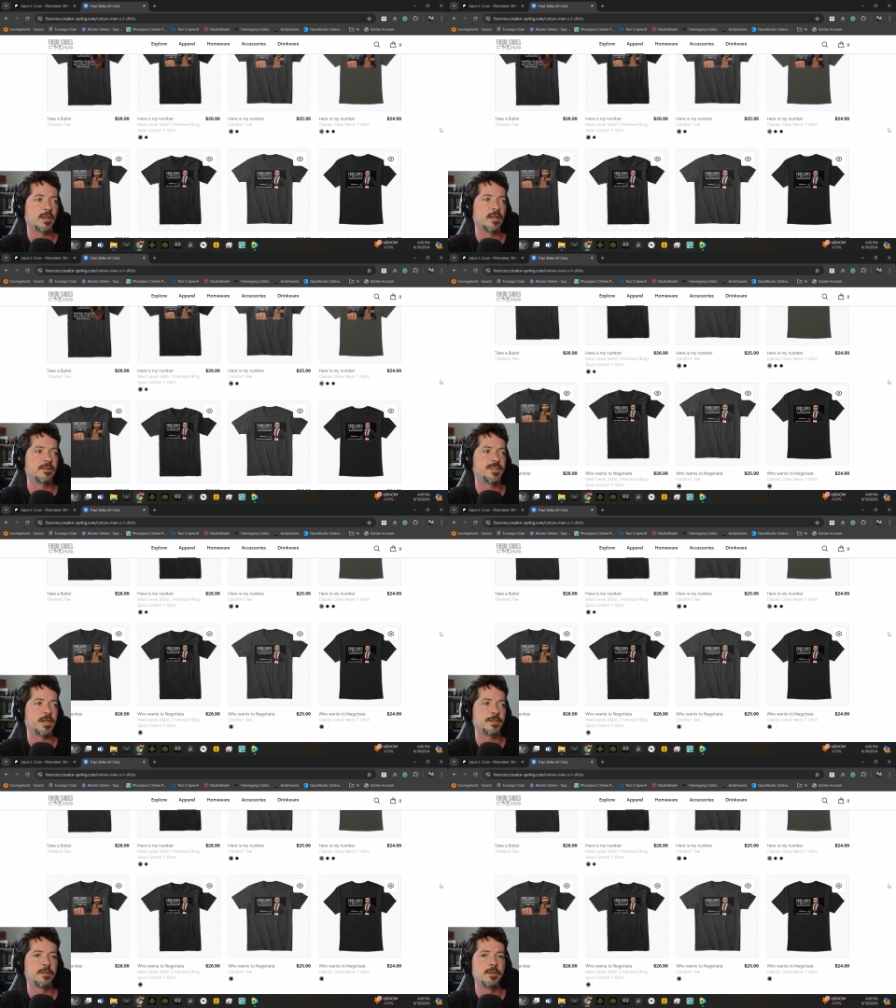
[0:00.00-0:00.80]
I have
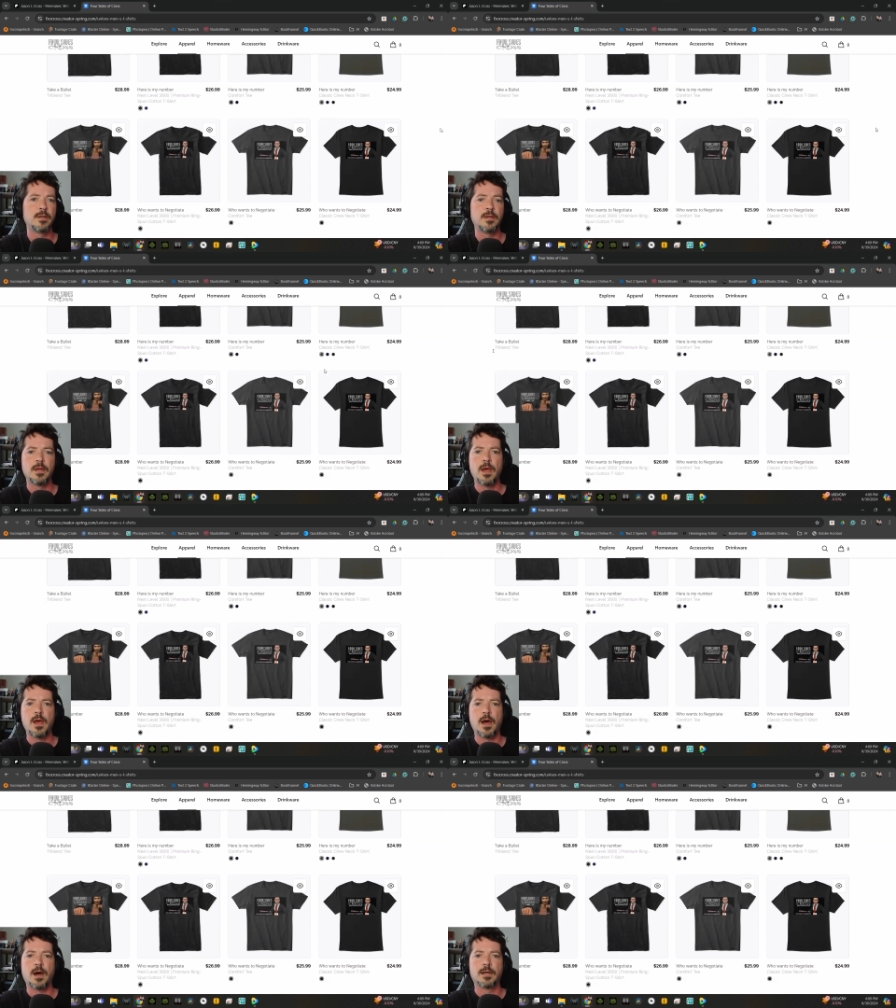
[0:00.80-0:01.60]
done.
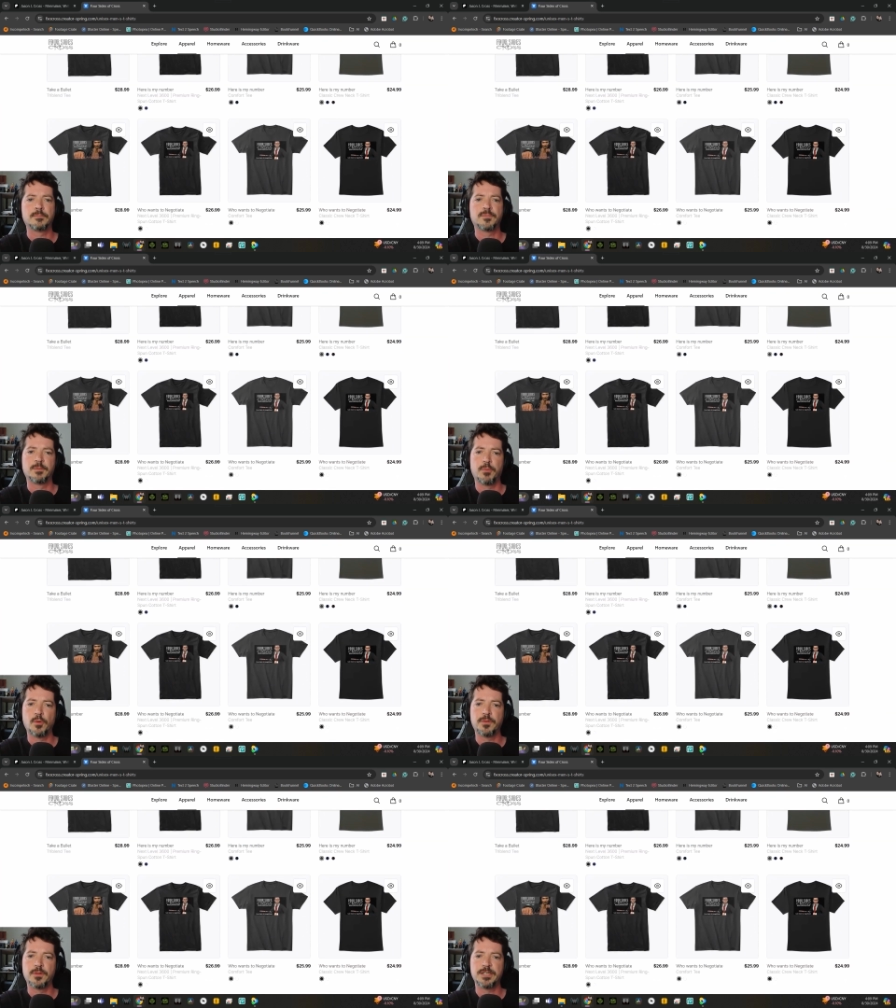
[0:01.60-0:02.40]

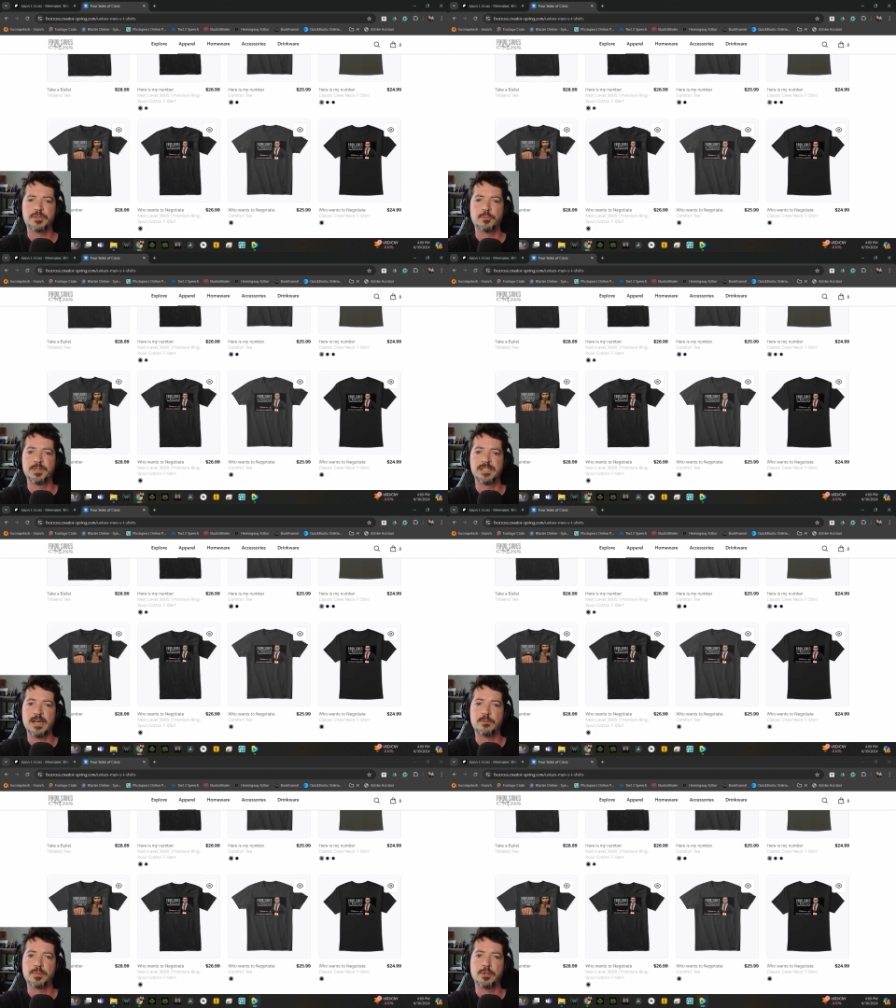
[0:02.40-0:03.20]
Both links will be
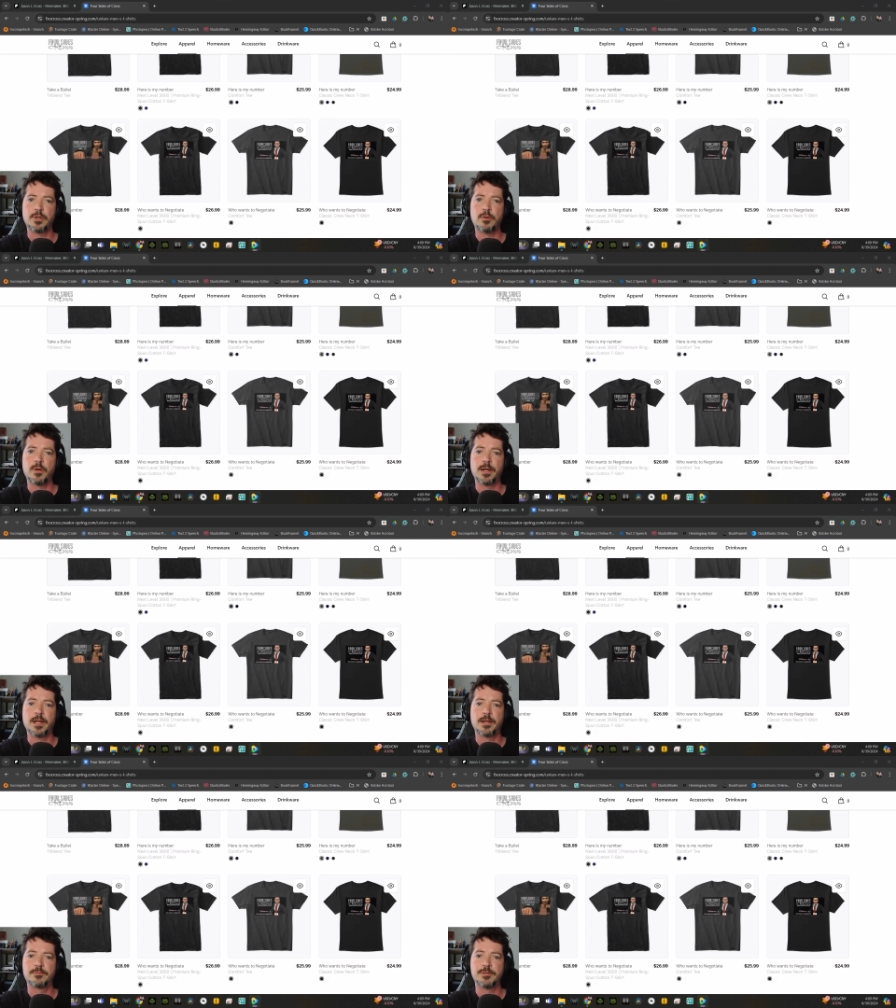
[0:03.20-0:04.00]
down below, and I
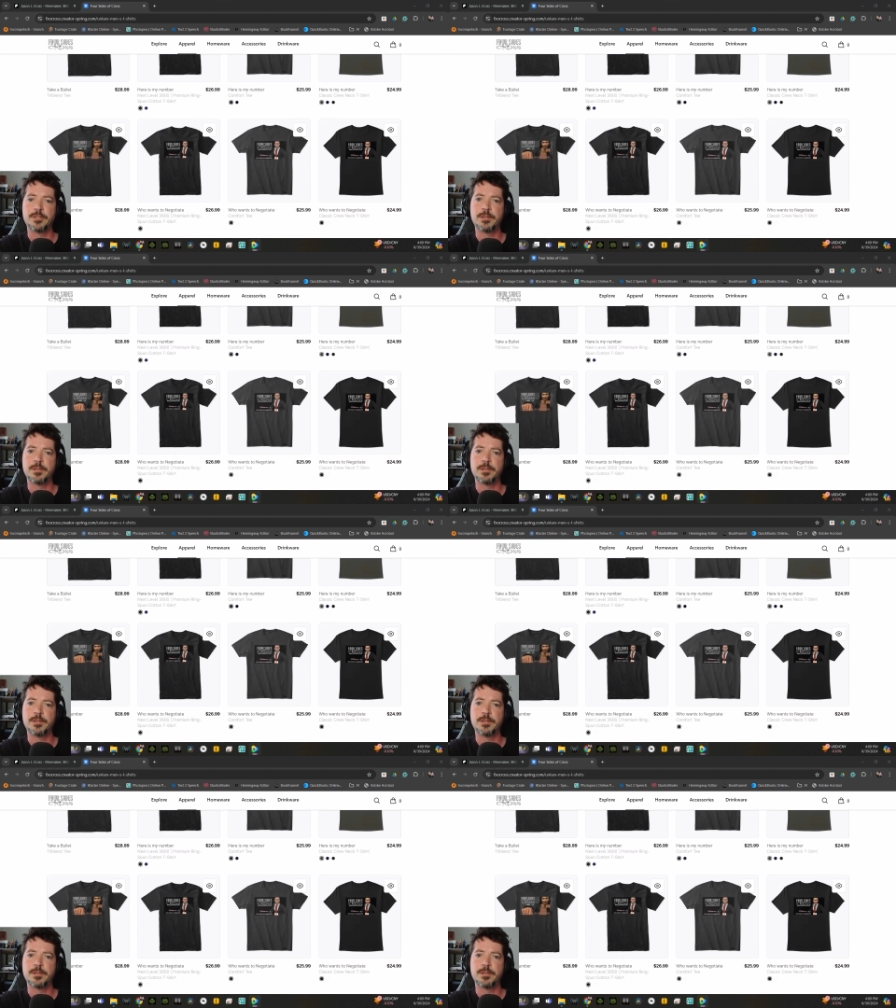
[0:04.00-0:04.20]
really